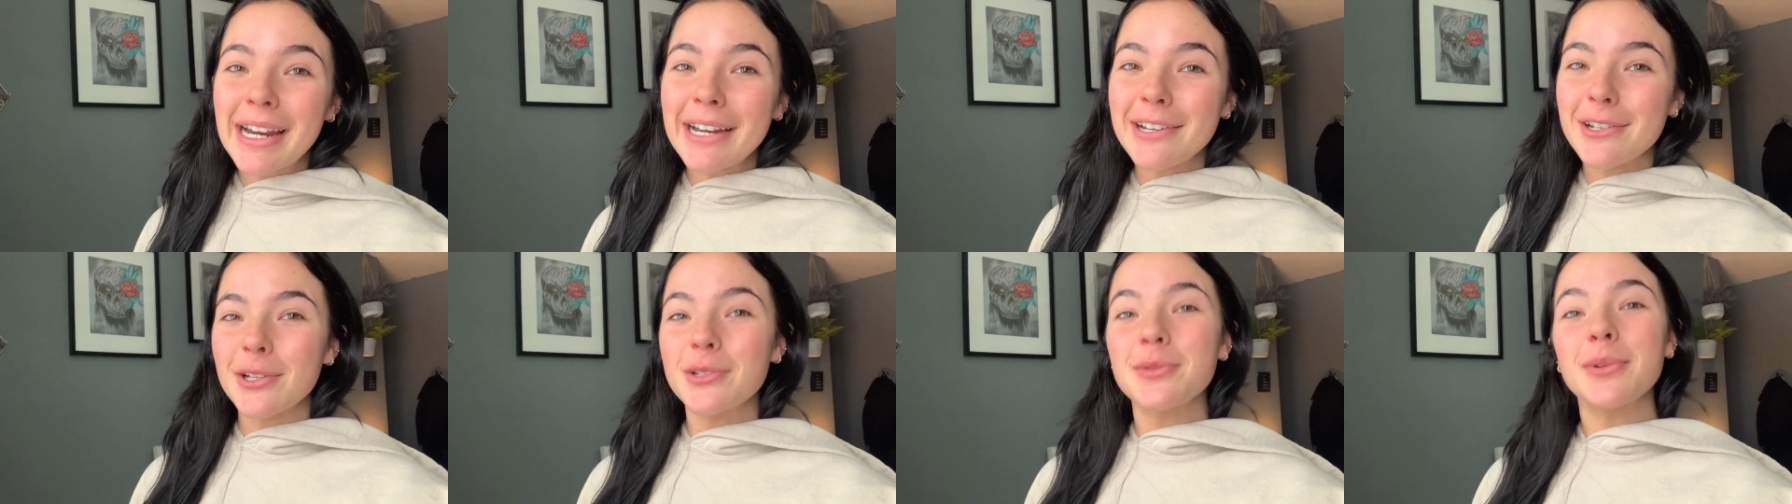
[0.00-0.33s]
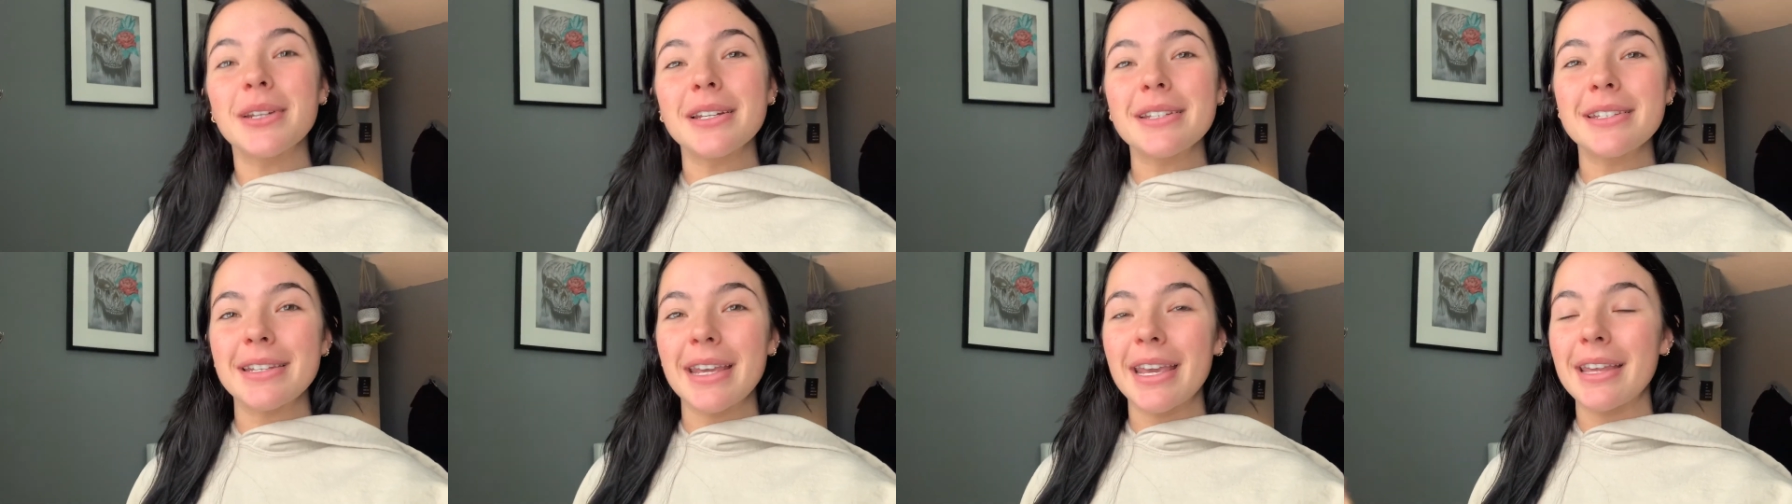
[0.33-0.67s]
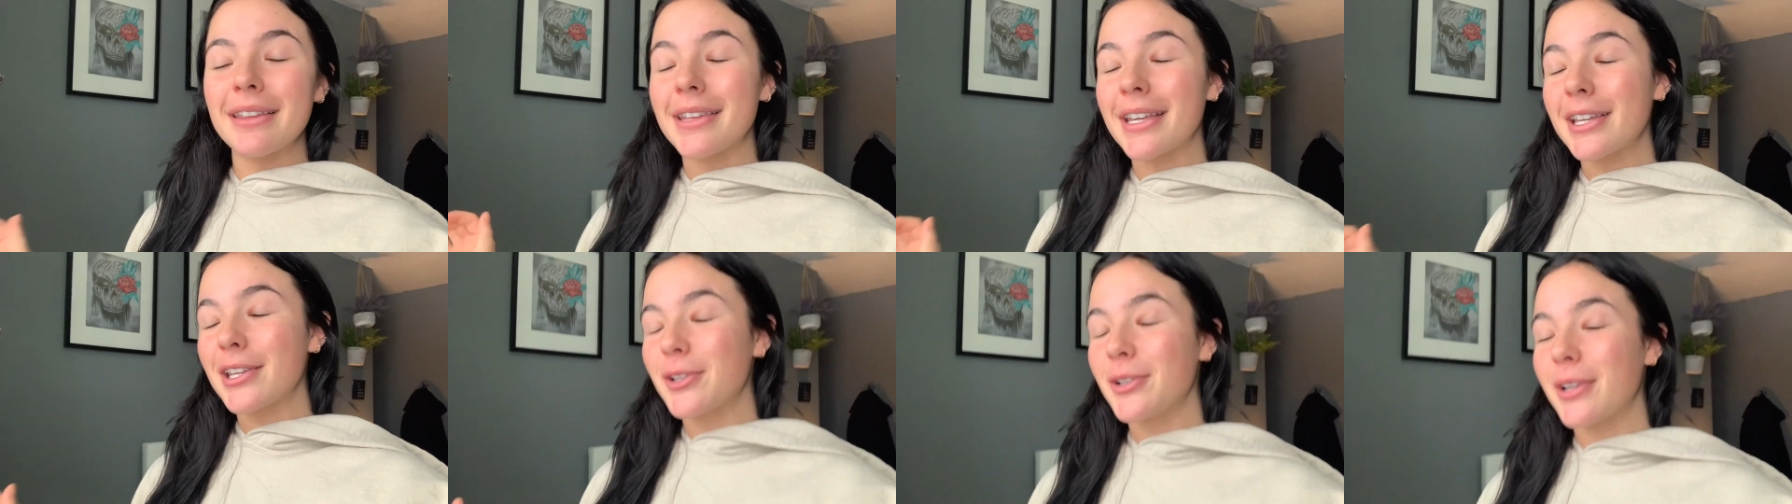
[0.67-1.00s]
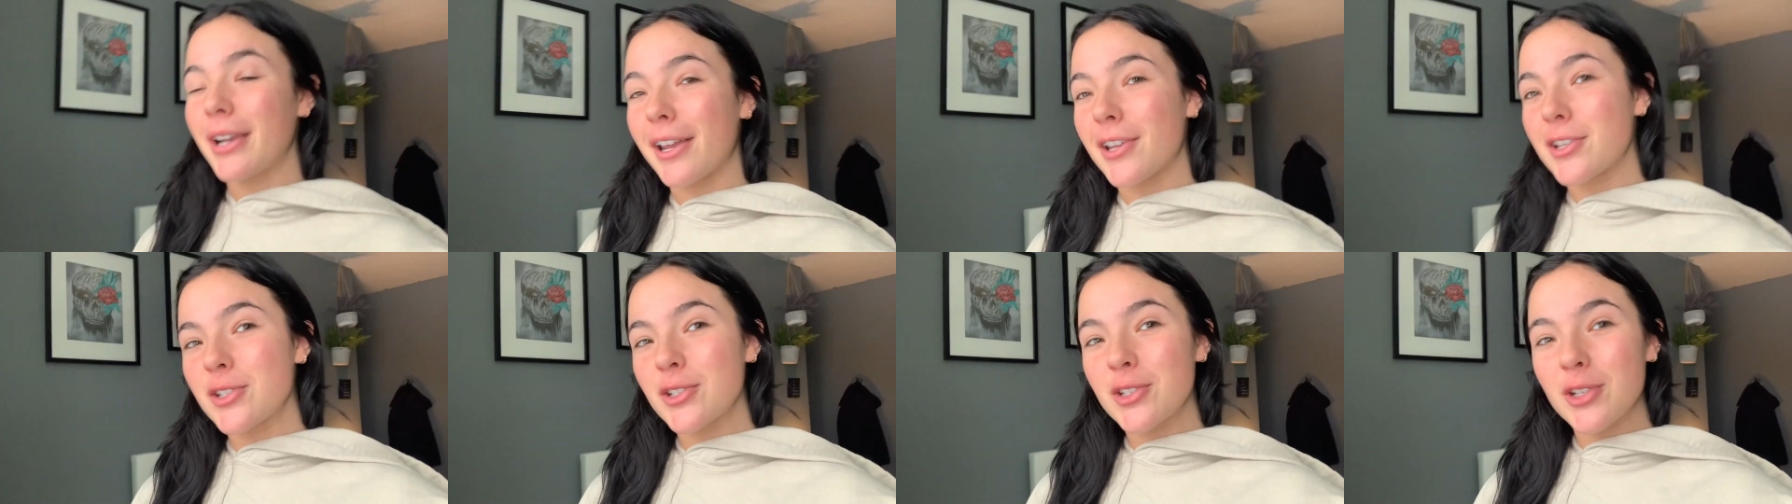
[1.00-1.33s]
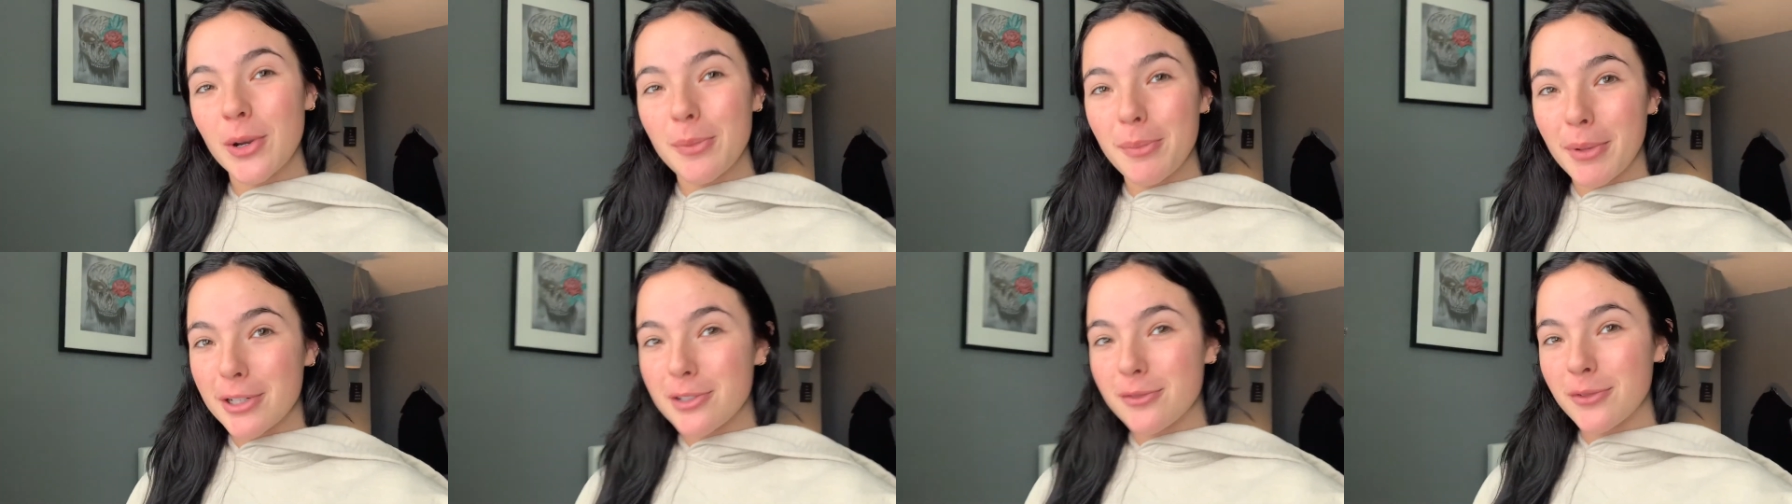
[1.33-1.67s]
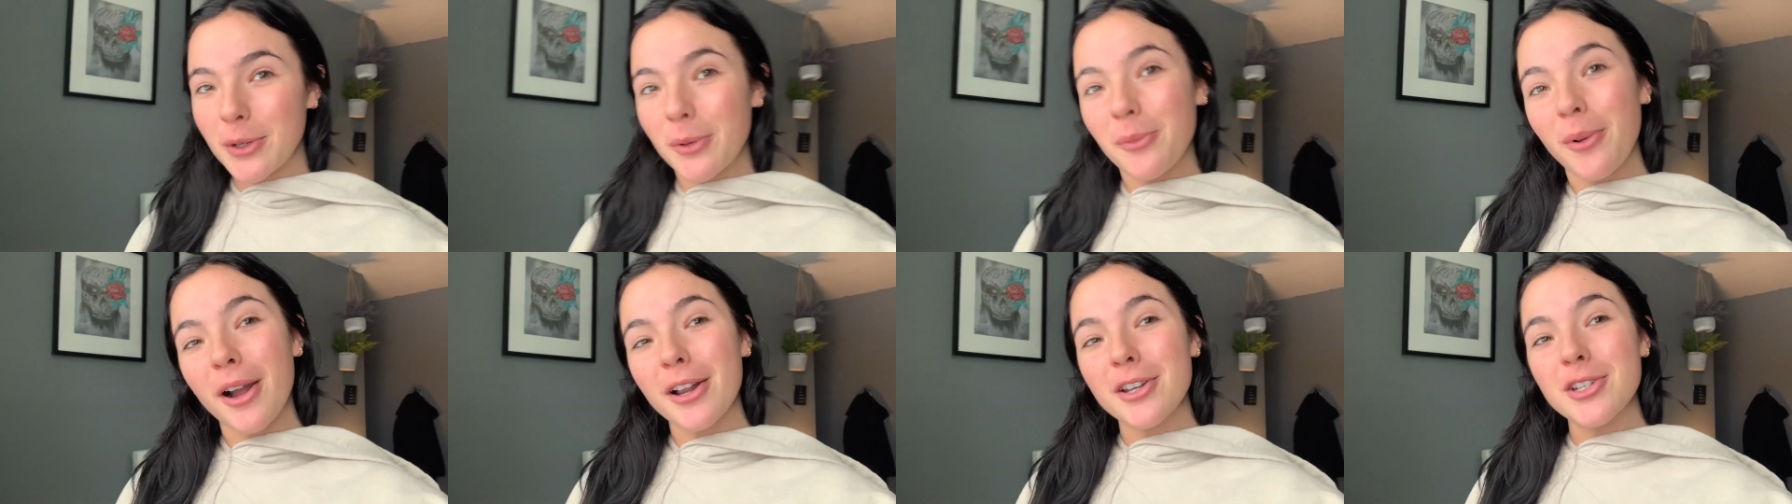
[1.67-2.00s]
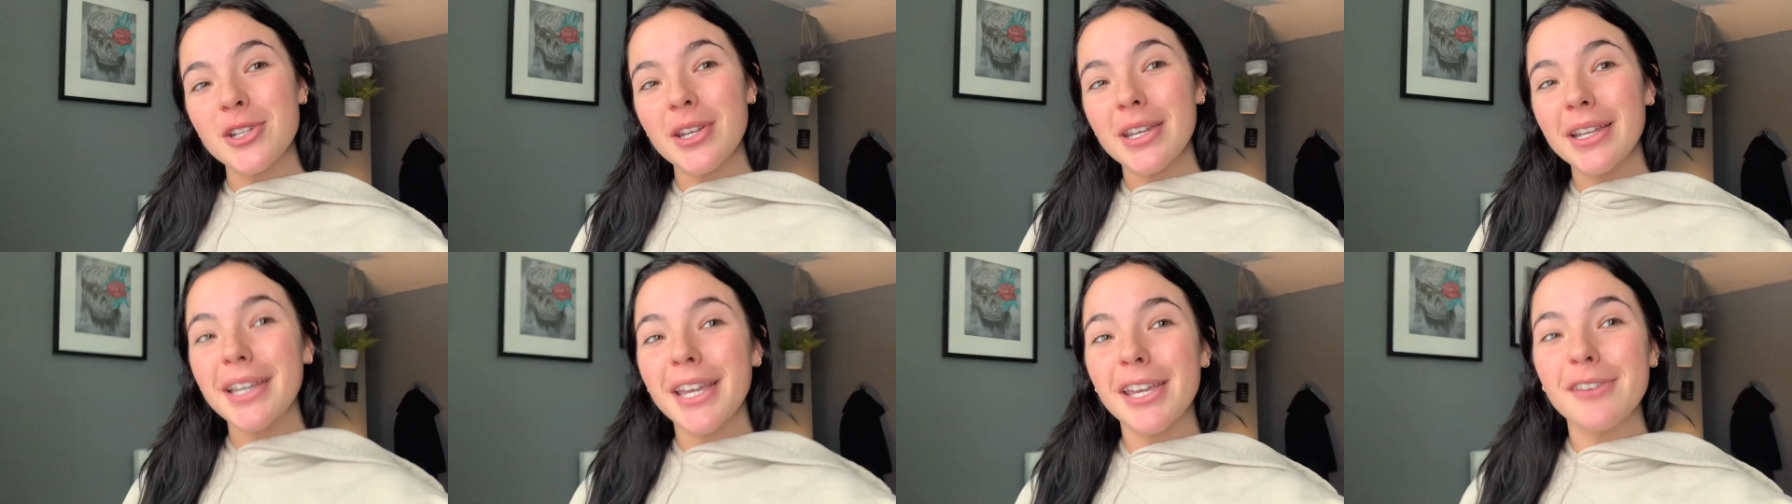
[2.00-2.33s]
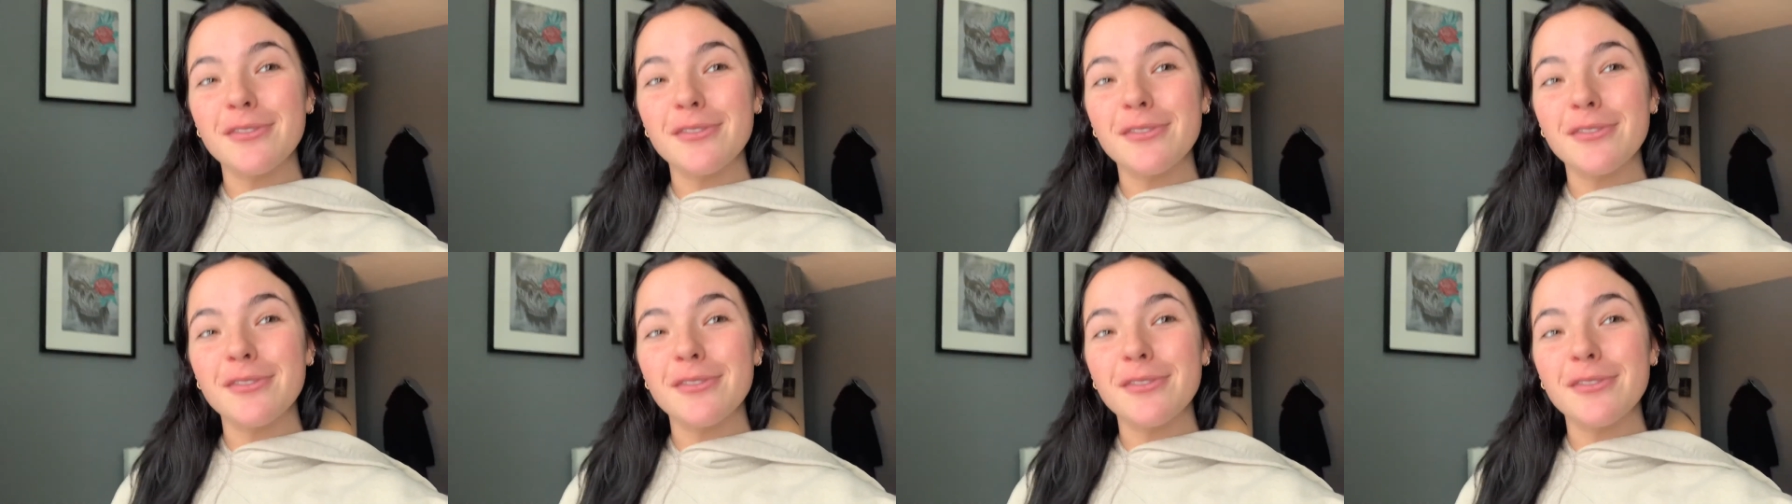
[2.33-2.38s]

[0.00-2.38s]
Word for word: I just wanna say thank you guys so much for watching.